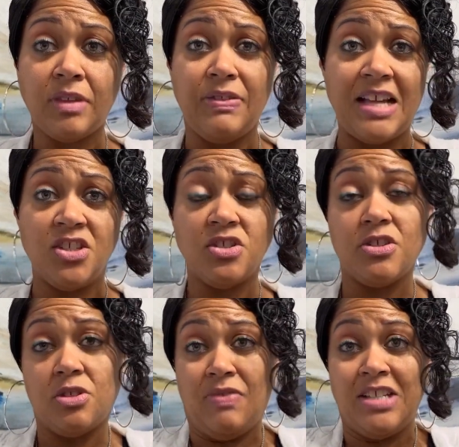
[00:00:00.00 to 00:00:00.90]
that's just
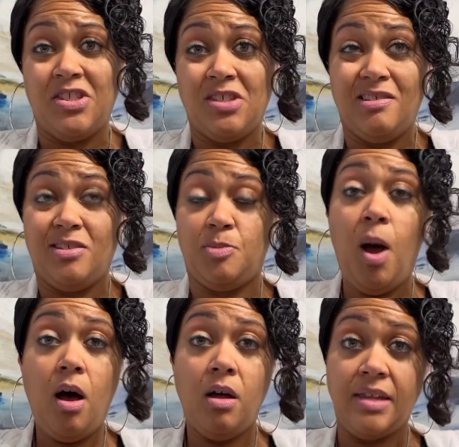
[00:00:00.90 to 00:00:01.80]
a
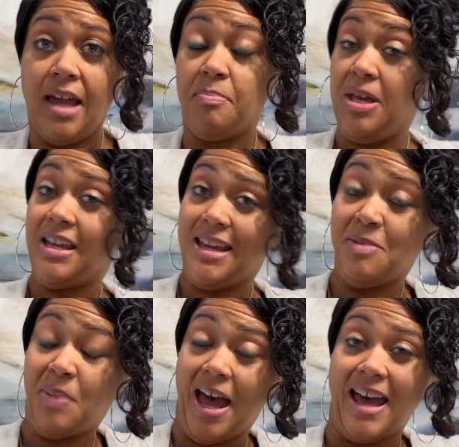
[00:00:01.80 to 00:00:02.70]
small yet big
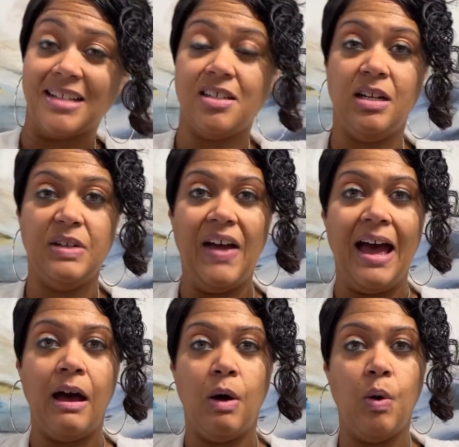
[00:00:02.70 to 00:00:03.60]
impact of
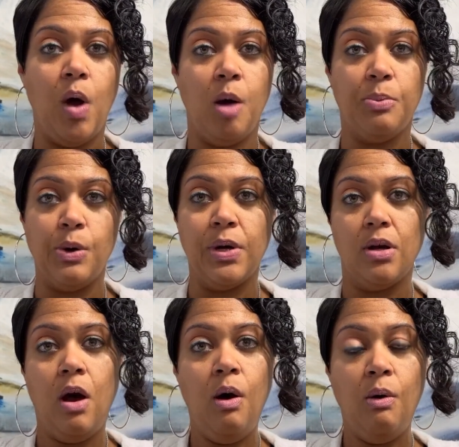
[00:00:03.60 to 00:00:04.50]
how a broken
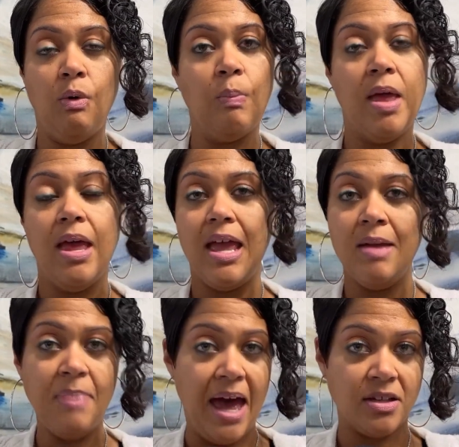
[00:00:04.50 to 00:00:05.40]
home
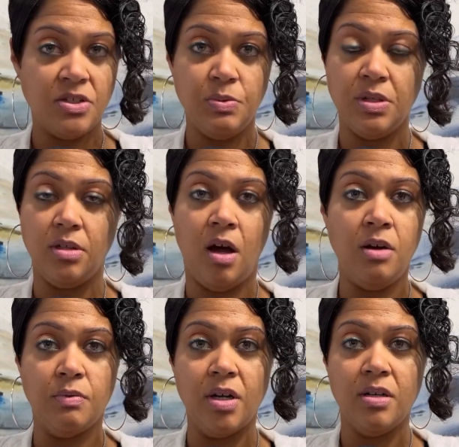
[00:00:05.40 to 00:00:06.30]
impacts you in the
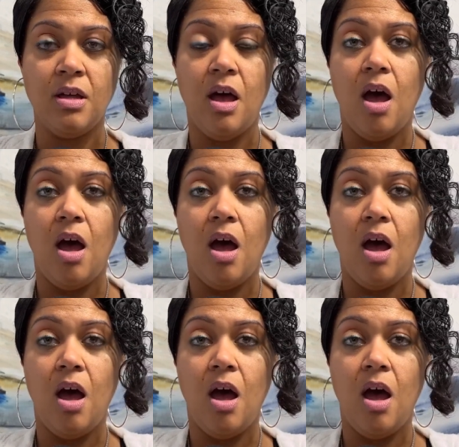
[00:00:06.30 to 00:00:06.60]
long run.